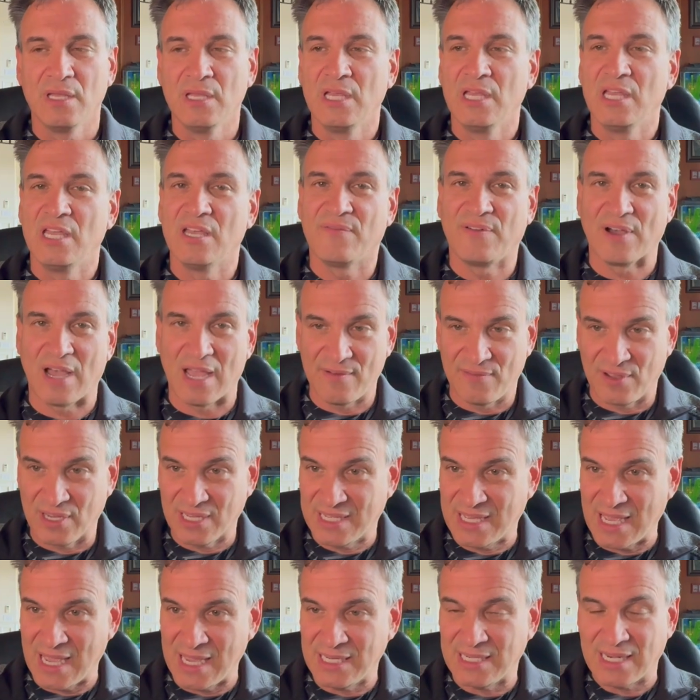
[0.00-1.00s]
If I have a
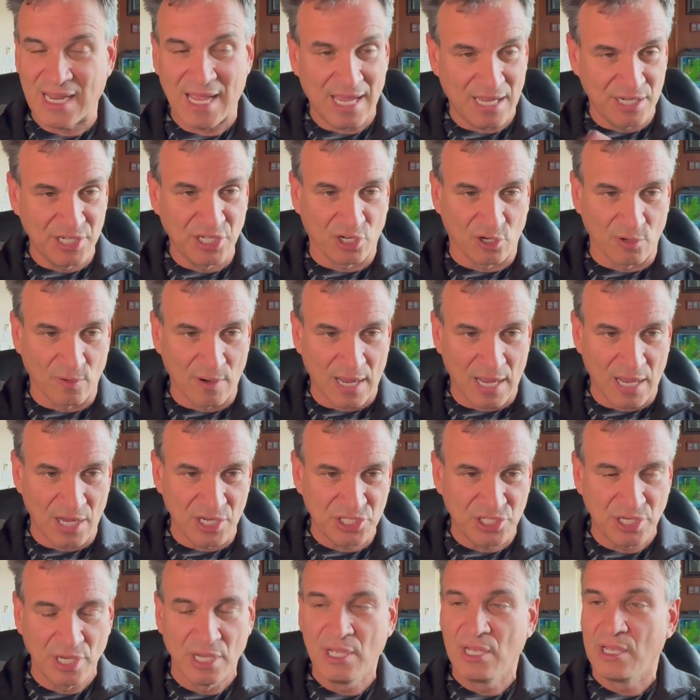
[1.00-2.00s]
gate and a
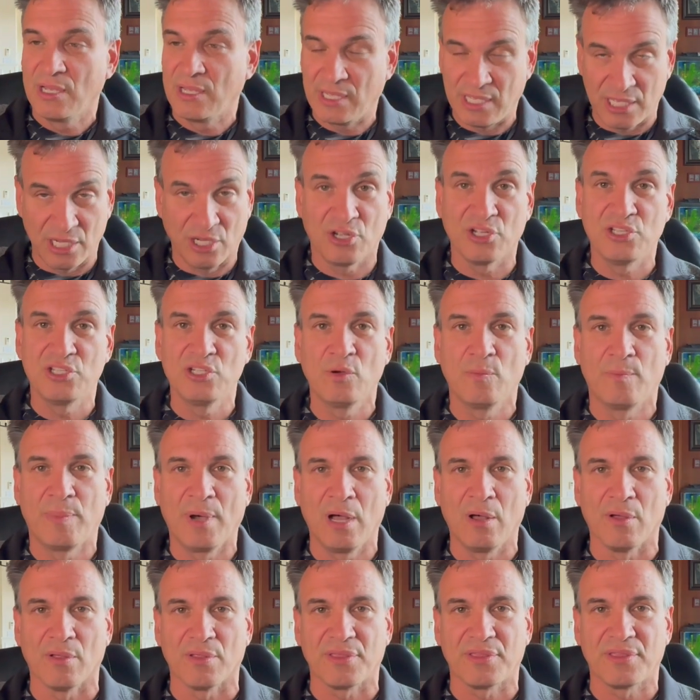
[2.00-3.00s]
garage, it could do
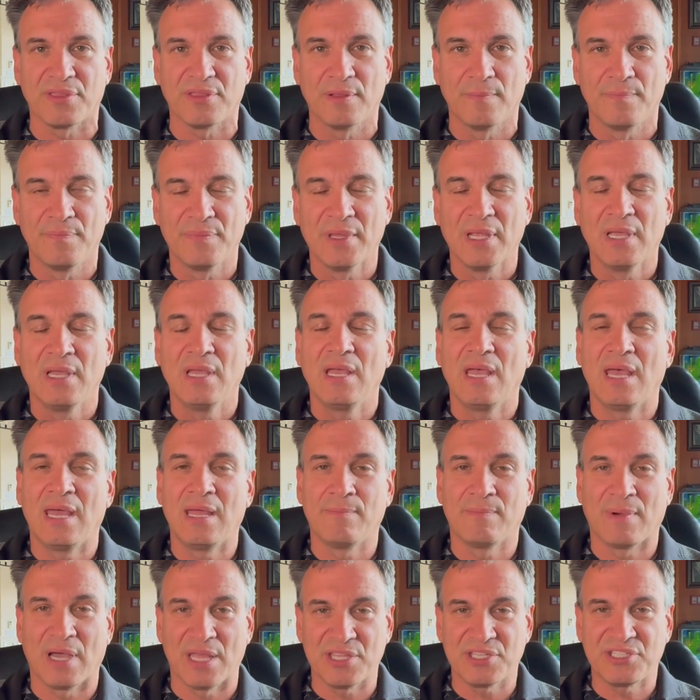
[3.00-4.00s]
both.
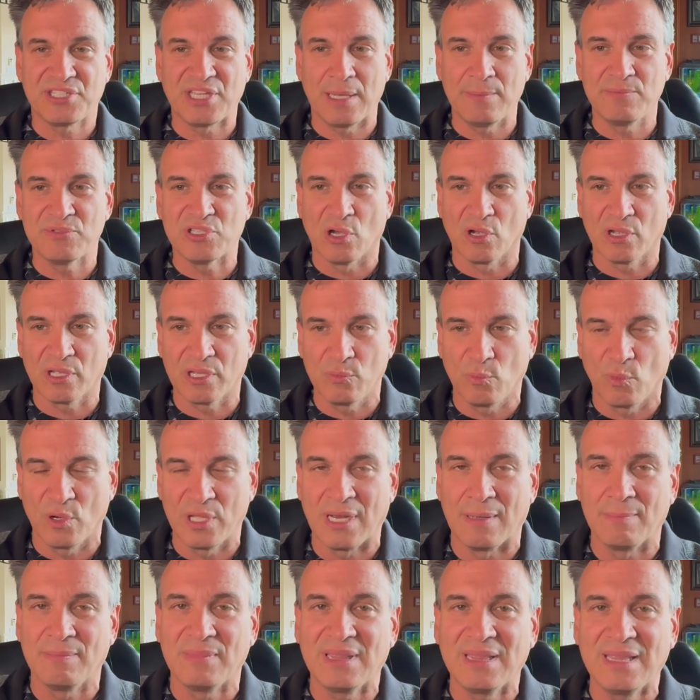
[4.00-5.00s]
And by the same token, when
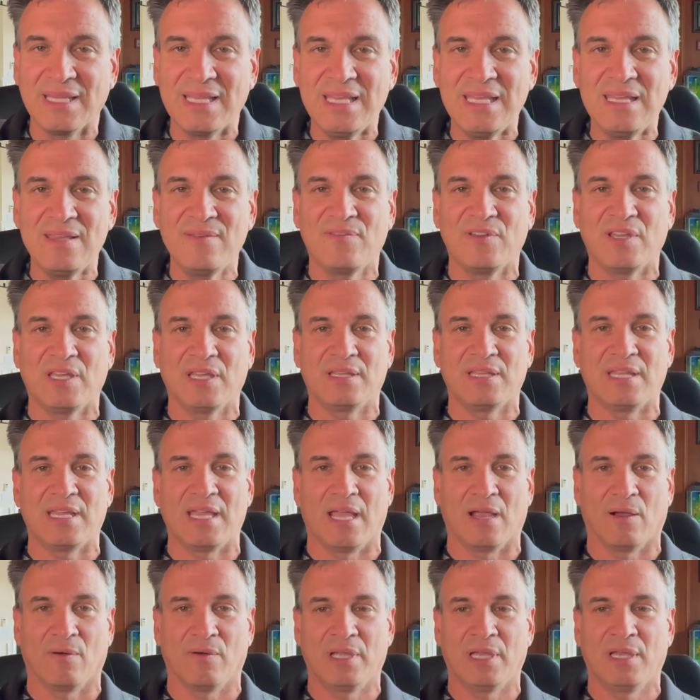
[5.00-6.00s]
I'm leaving the
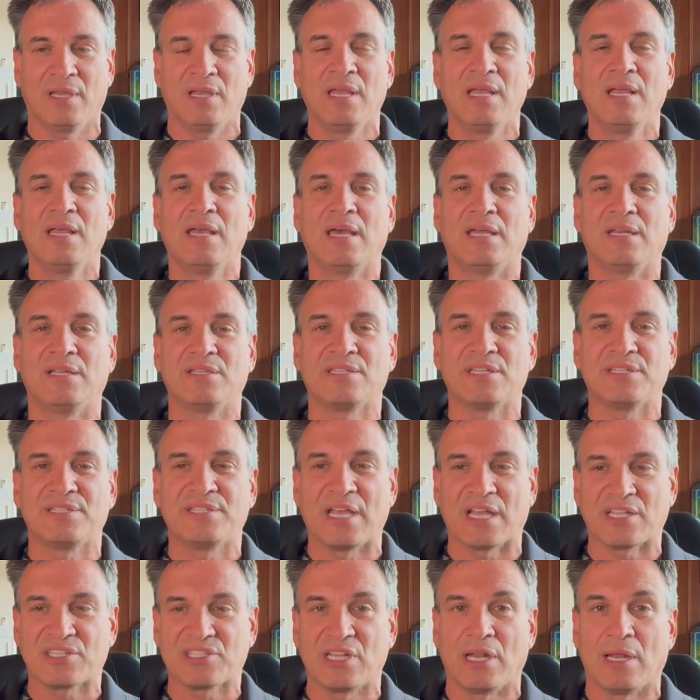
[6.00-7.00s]
area and it
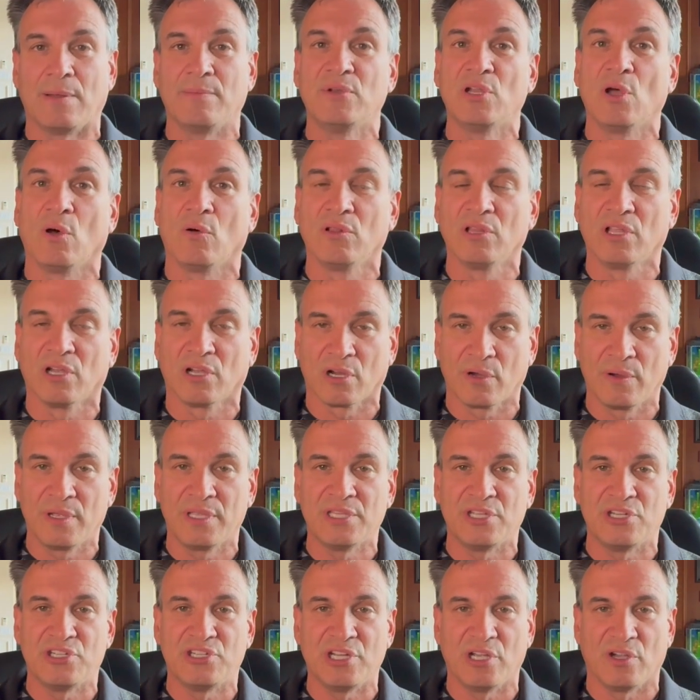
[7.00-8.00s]
detects that I'm no longer in
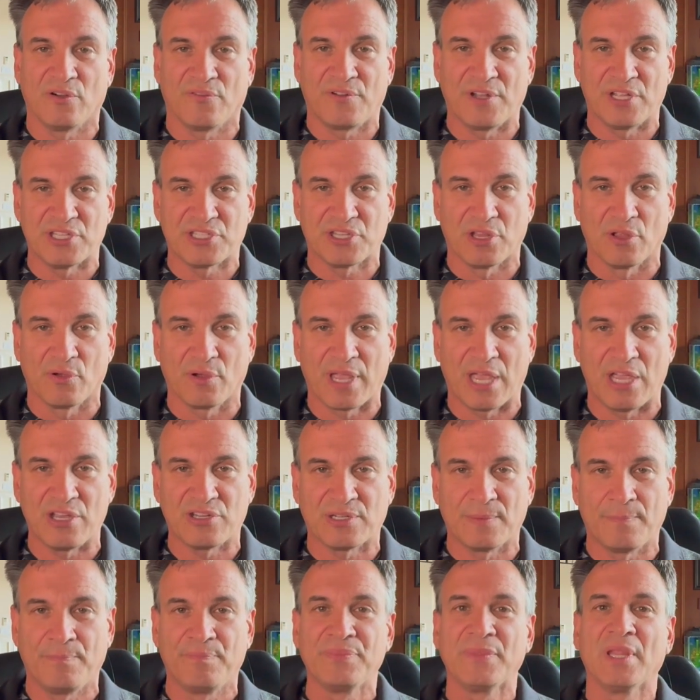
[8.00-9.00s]
the geofenced
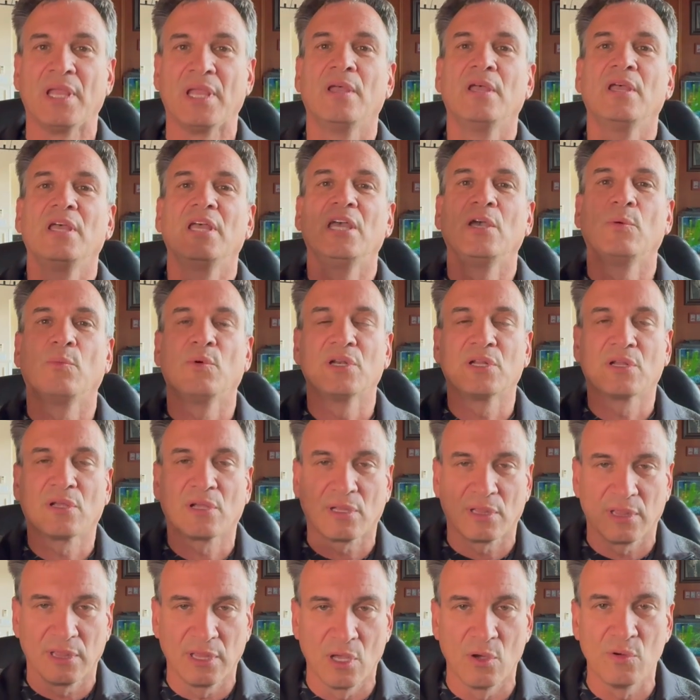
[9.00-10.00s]
location, it would
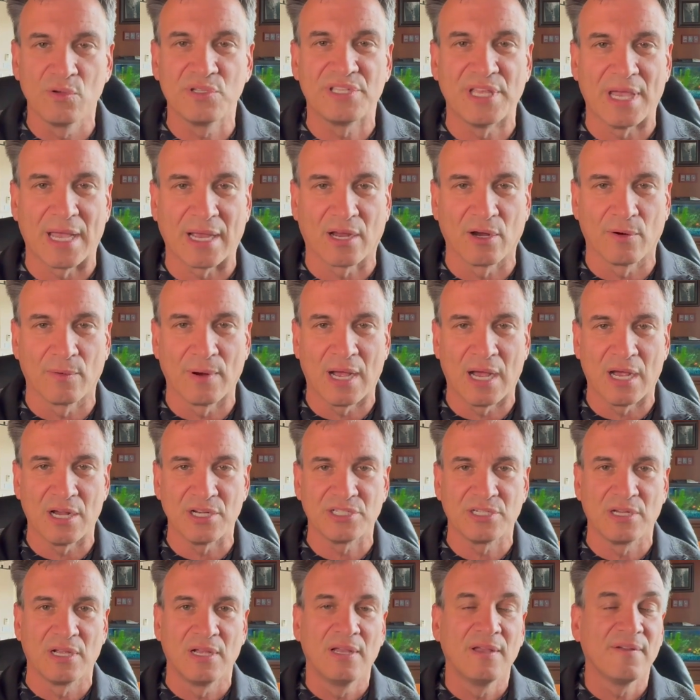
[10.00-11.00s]
close that
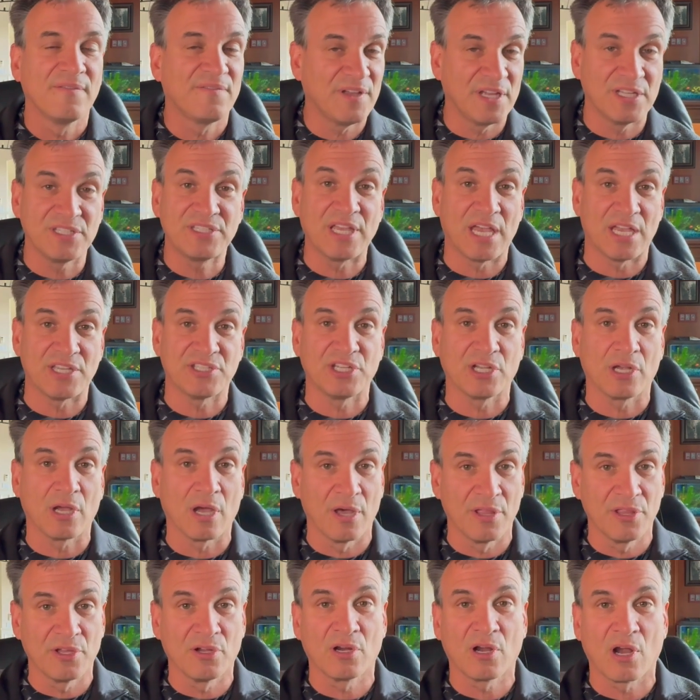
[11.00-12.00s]
garage. Fantastic.
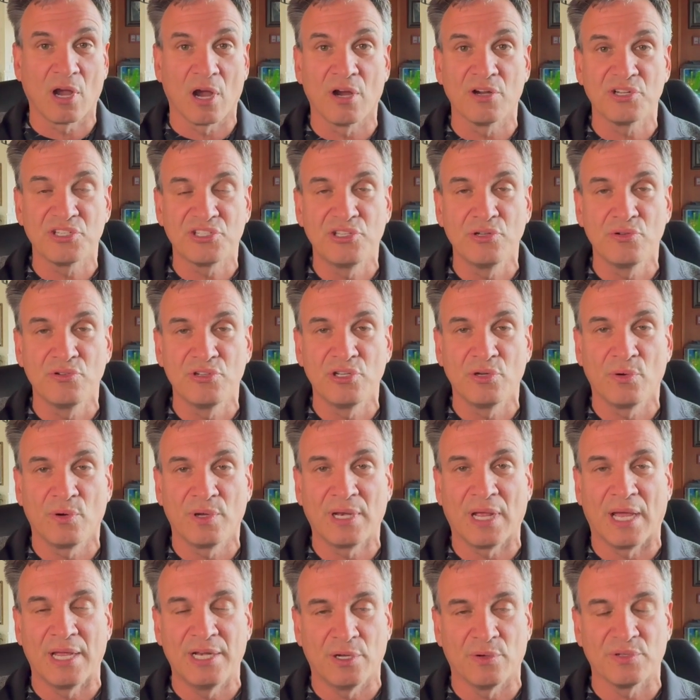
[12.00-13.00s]
Other cars do it.
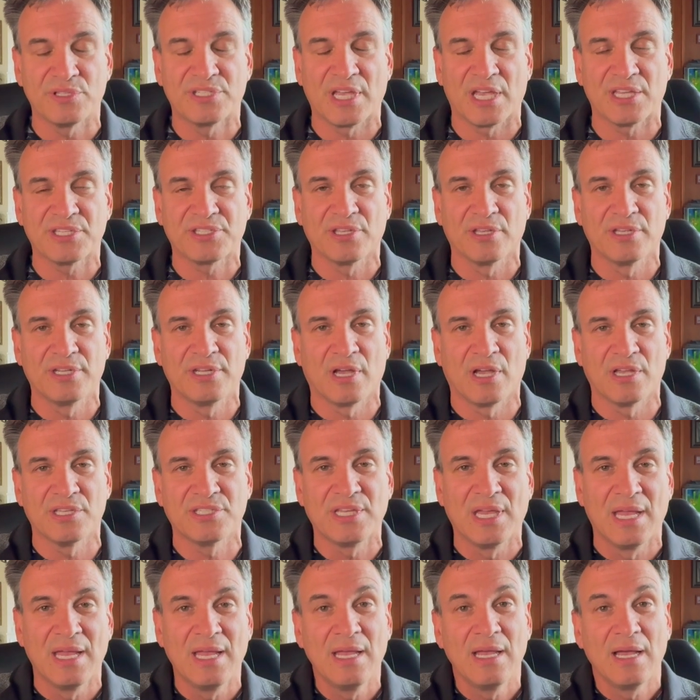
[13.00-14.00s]
I know Tesla
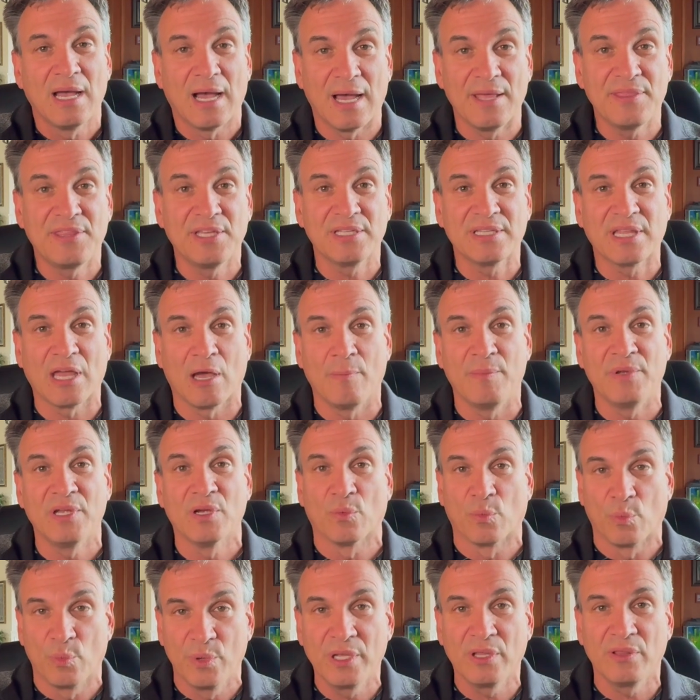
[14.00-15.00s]
does. I think that would be a
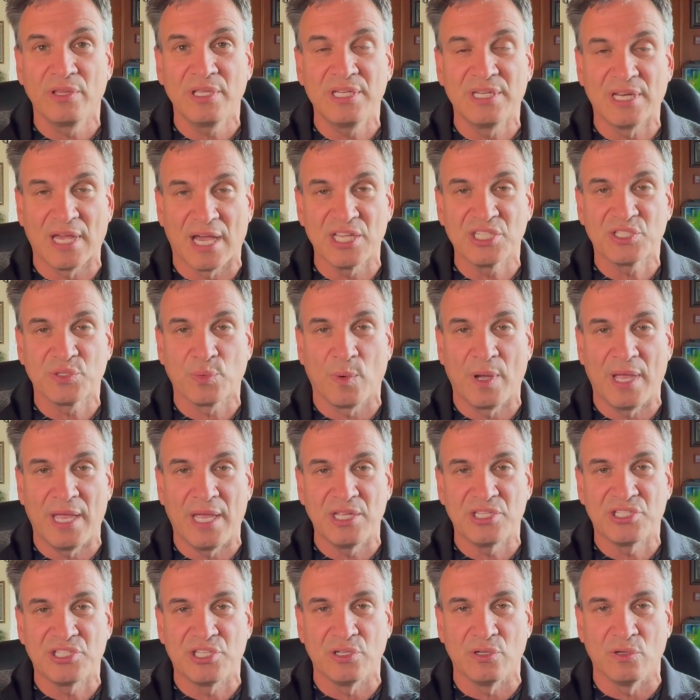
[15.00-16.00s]
really nice way
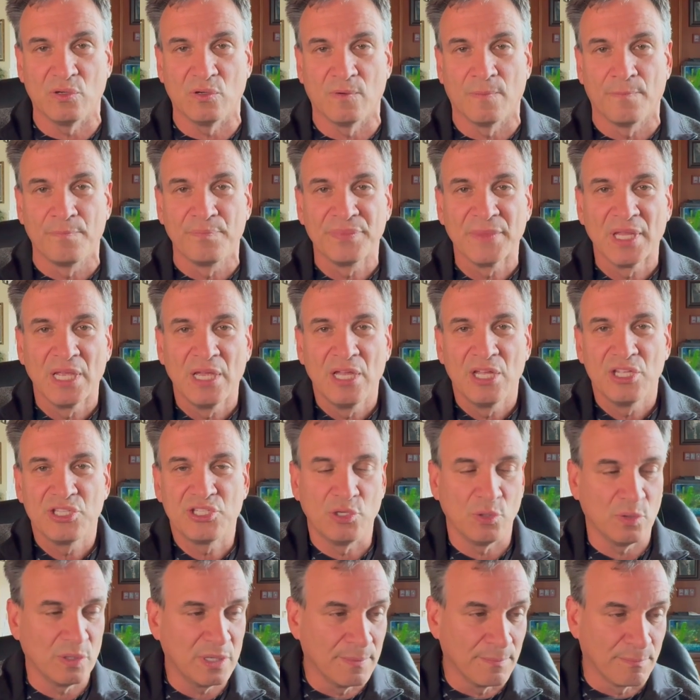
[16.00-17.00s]
to
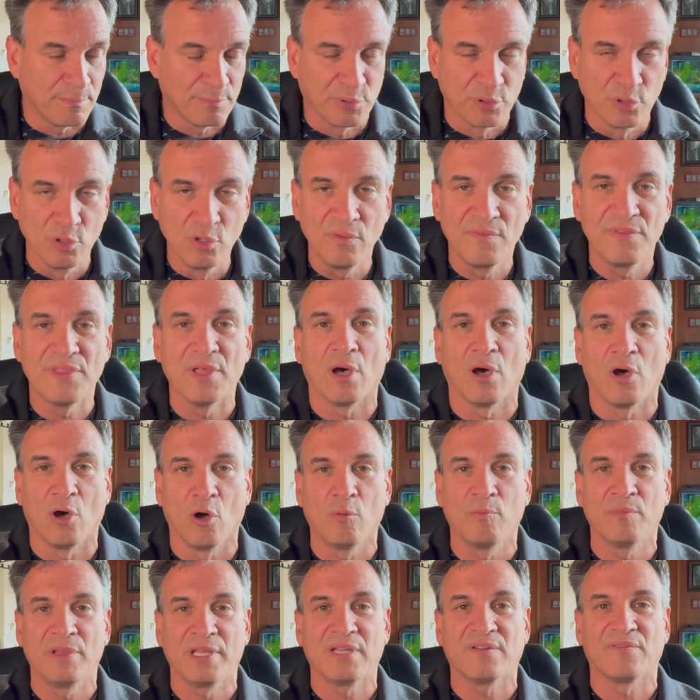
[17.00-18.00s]
improve the
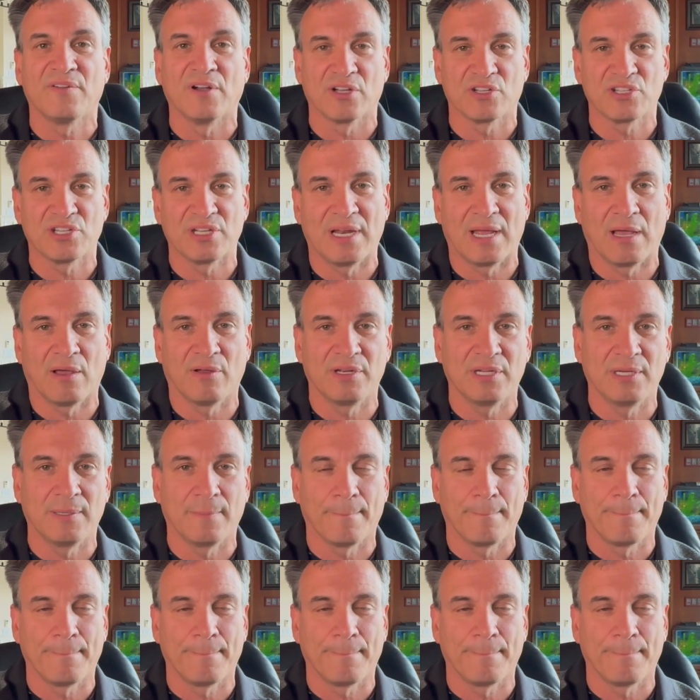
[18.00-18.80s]
Homelink functionality.